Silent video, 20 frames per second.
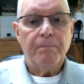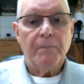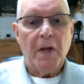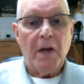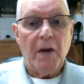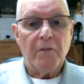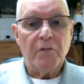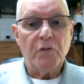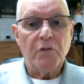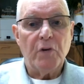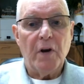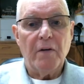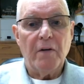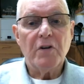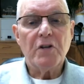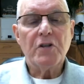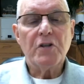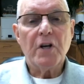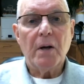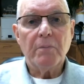After
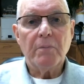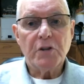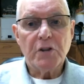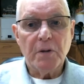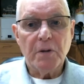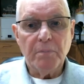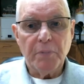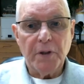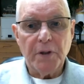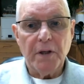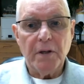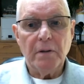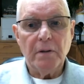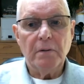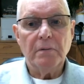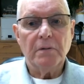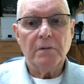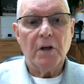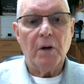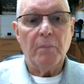every job is completed,
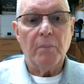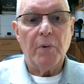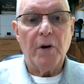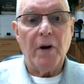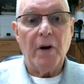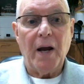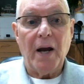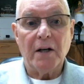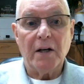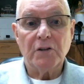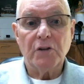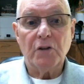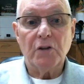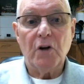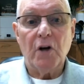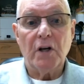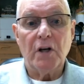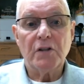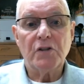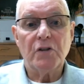compare actual
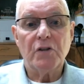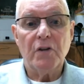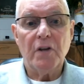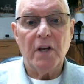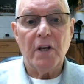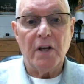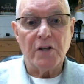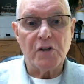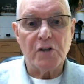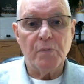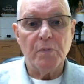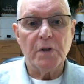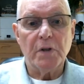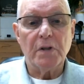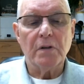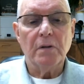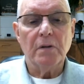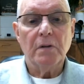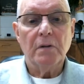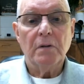cost to the
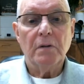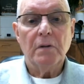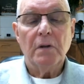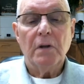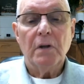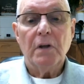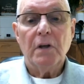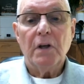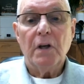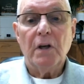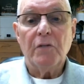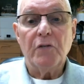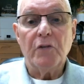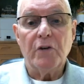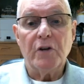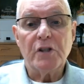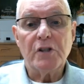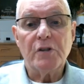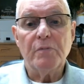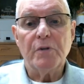estimate. If
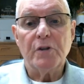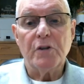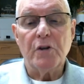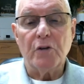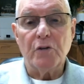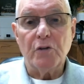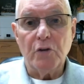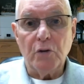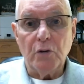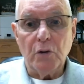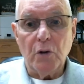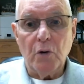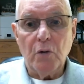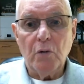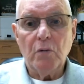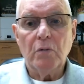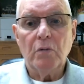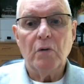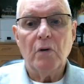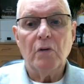your estimates are too
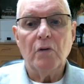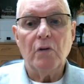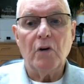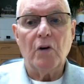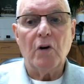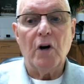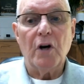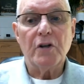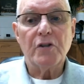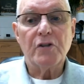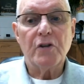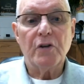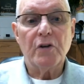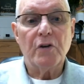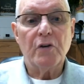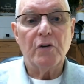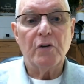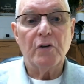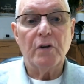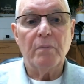low, the cost
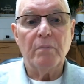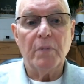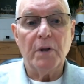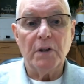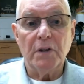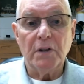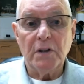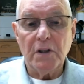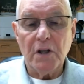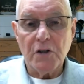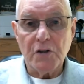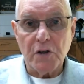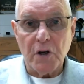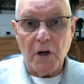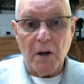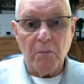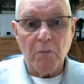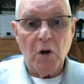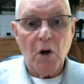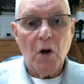incurred in building the
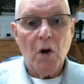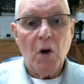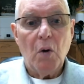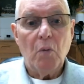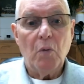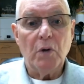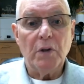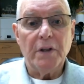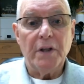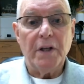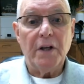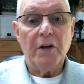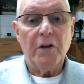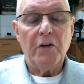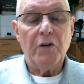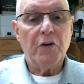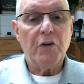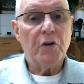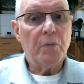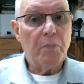job will eat
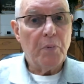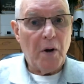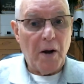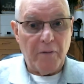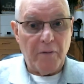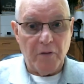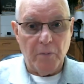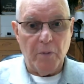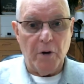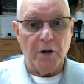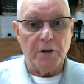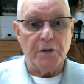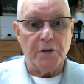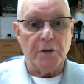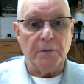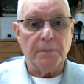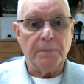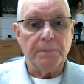into your profit margin.